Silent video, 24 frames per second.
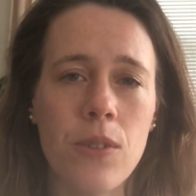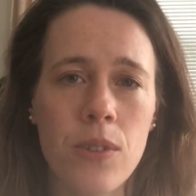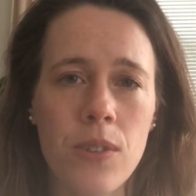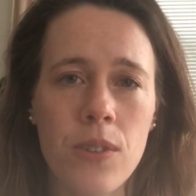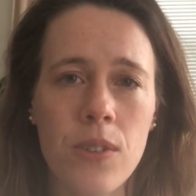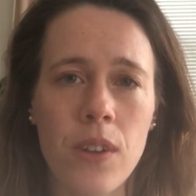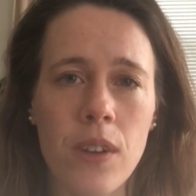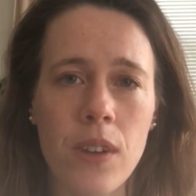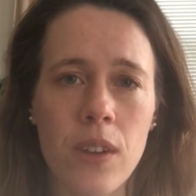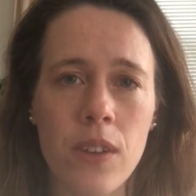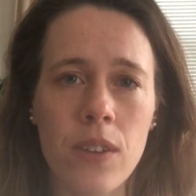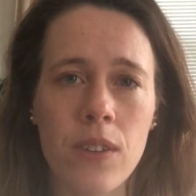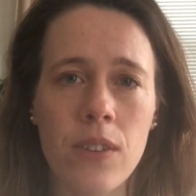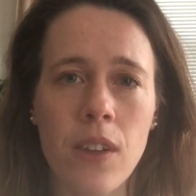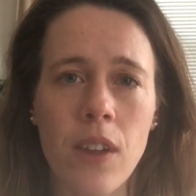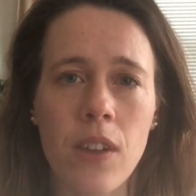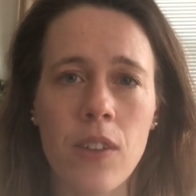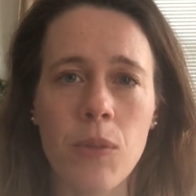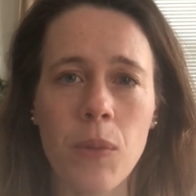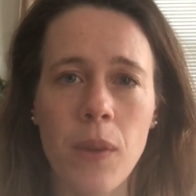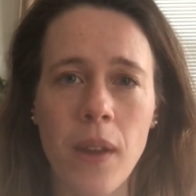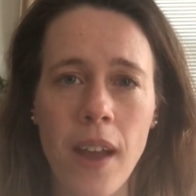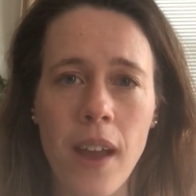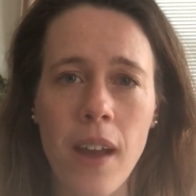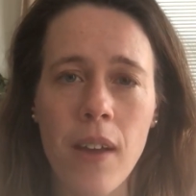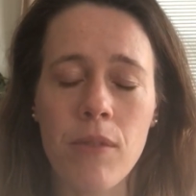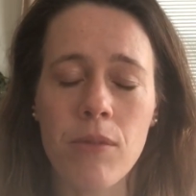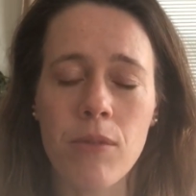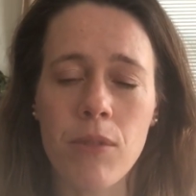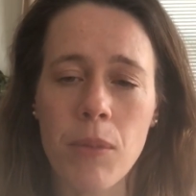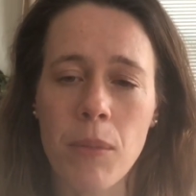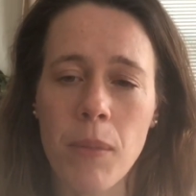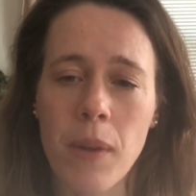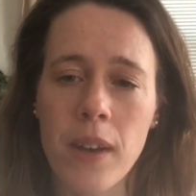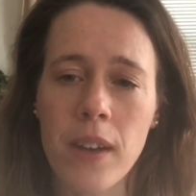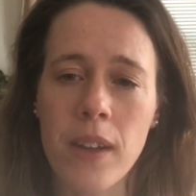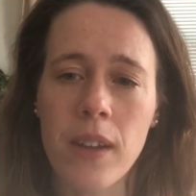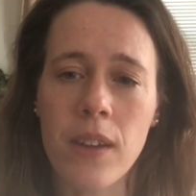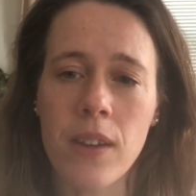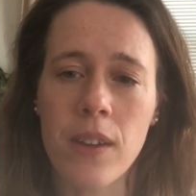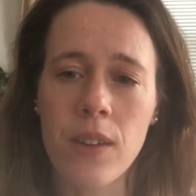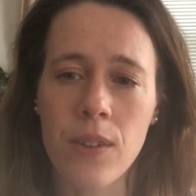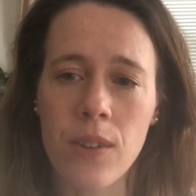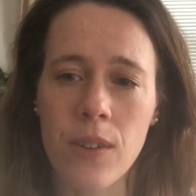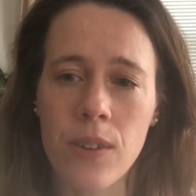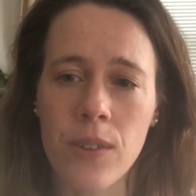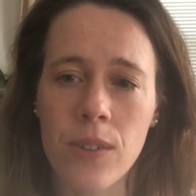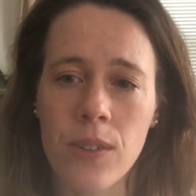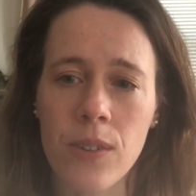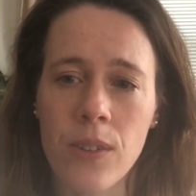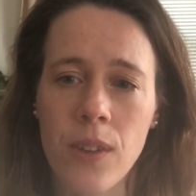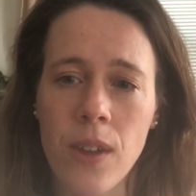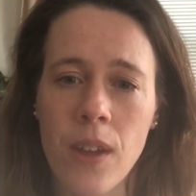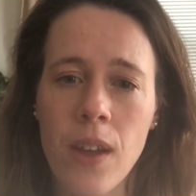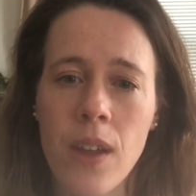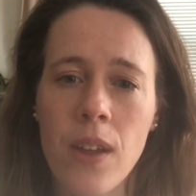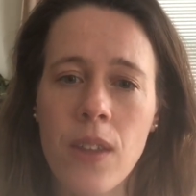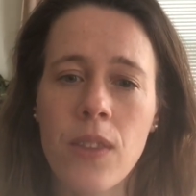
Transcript: cities as we have for many years,